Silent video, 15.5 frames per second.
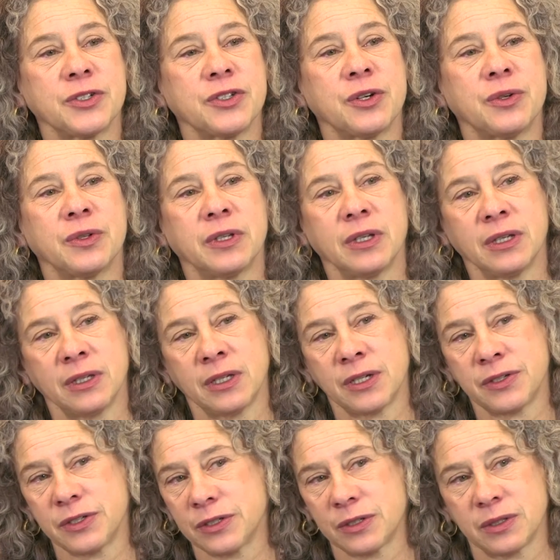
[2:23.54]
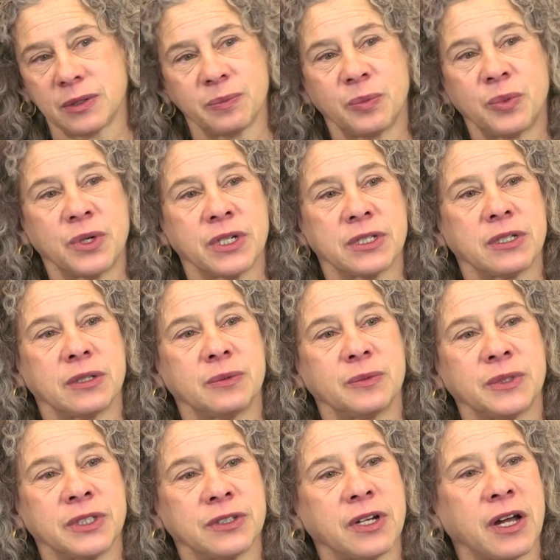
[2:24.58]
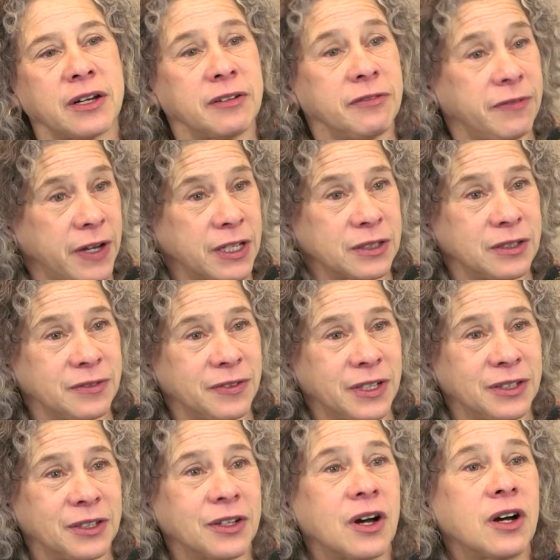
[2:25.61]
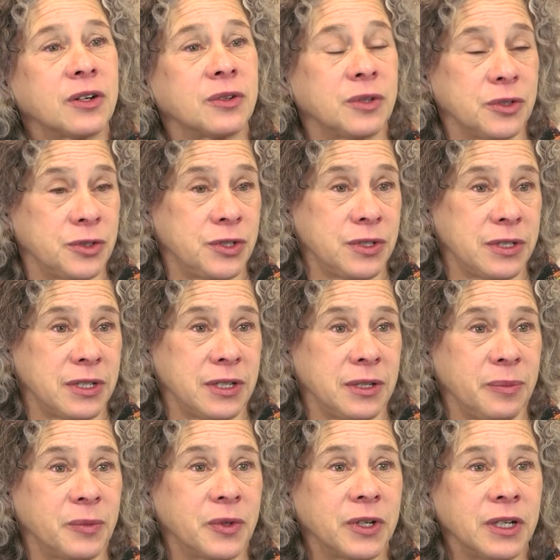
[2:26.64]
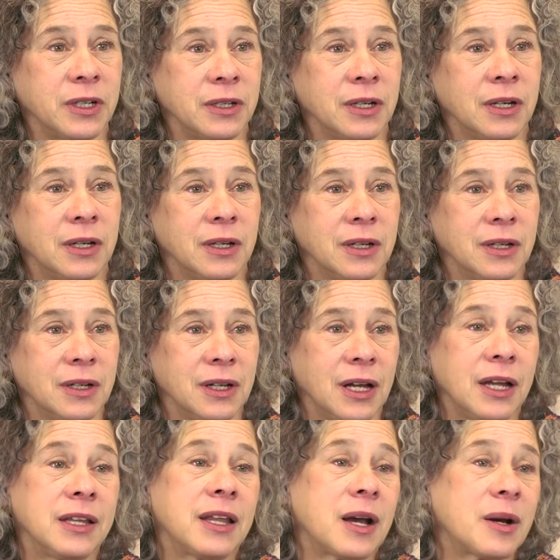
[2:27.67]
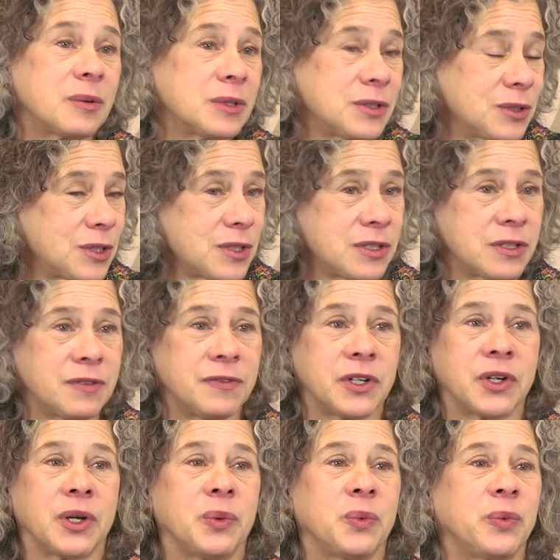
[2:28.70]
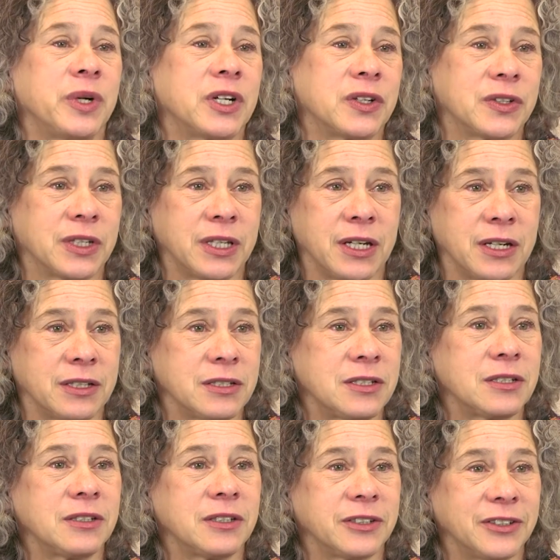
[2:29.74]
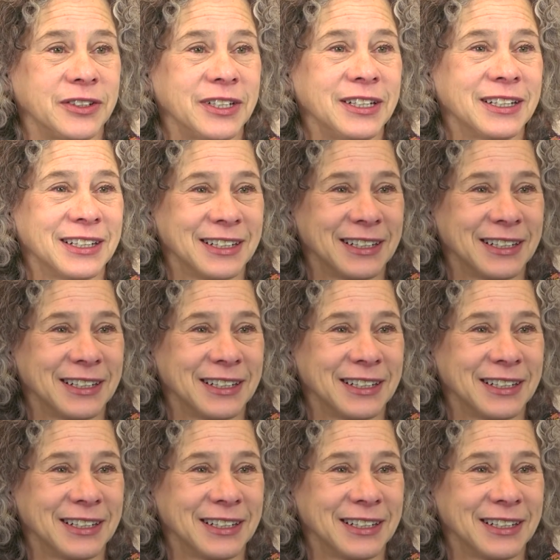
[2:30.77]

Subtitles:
so this poison was not effective on the cockroaches anymore. And that was just a very weird thing to learn.